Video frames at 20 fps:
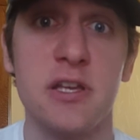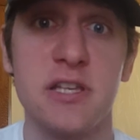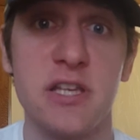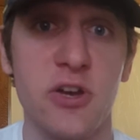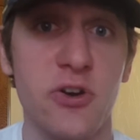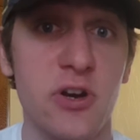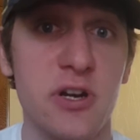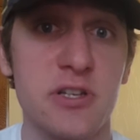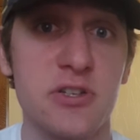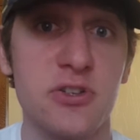
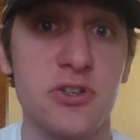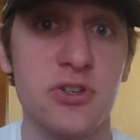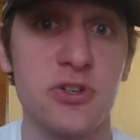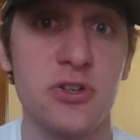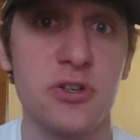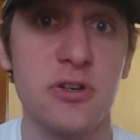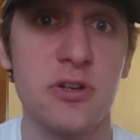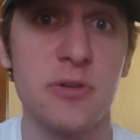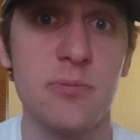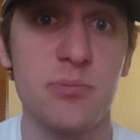
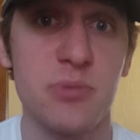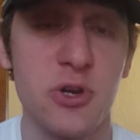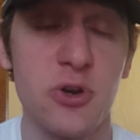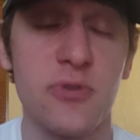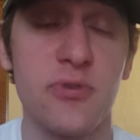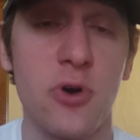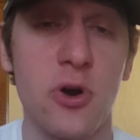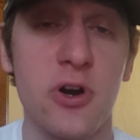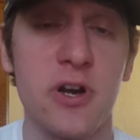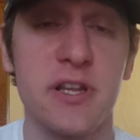character, pure
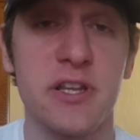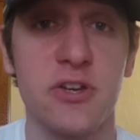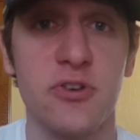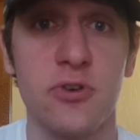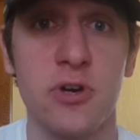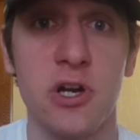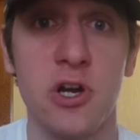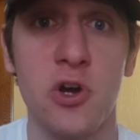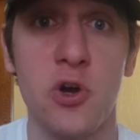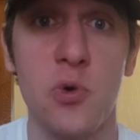of heart
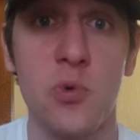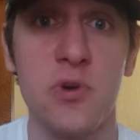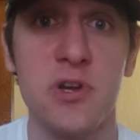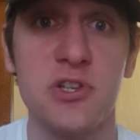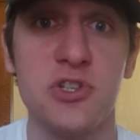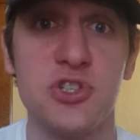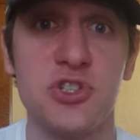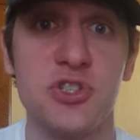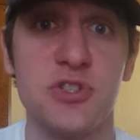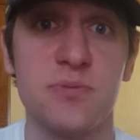hero,
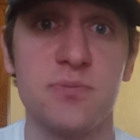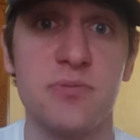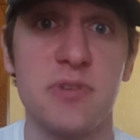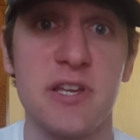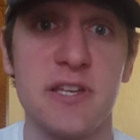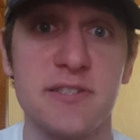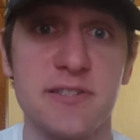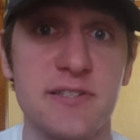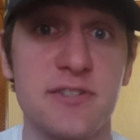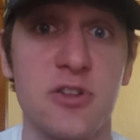which
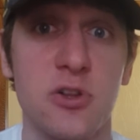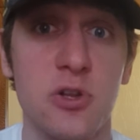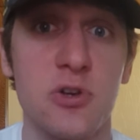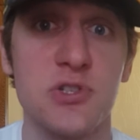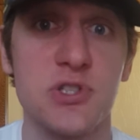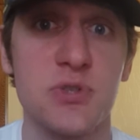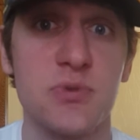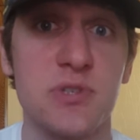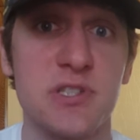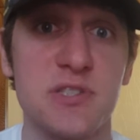is as
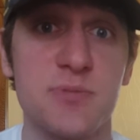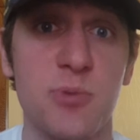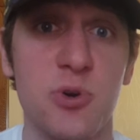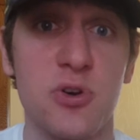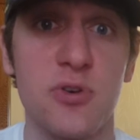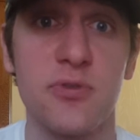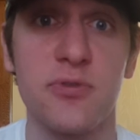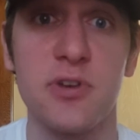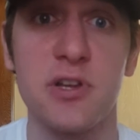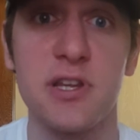close to as
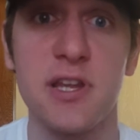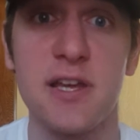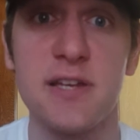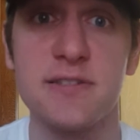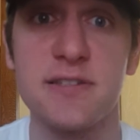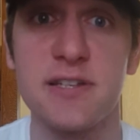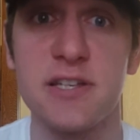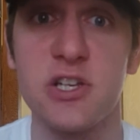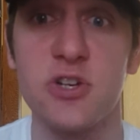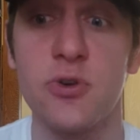perfect
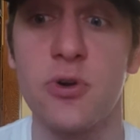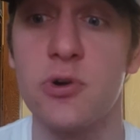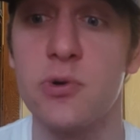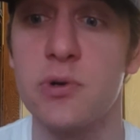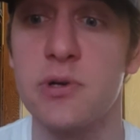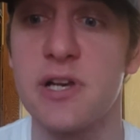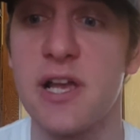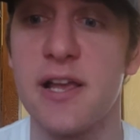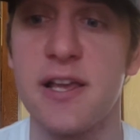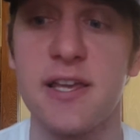as a
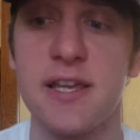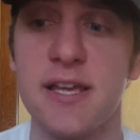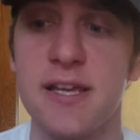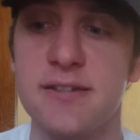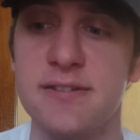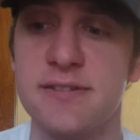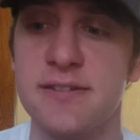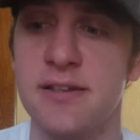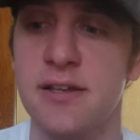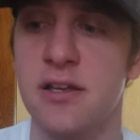hero can
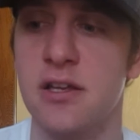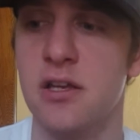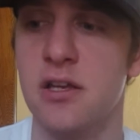get.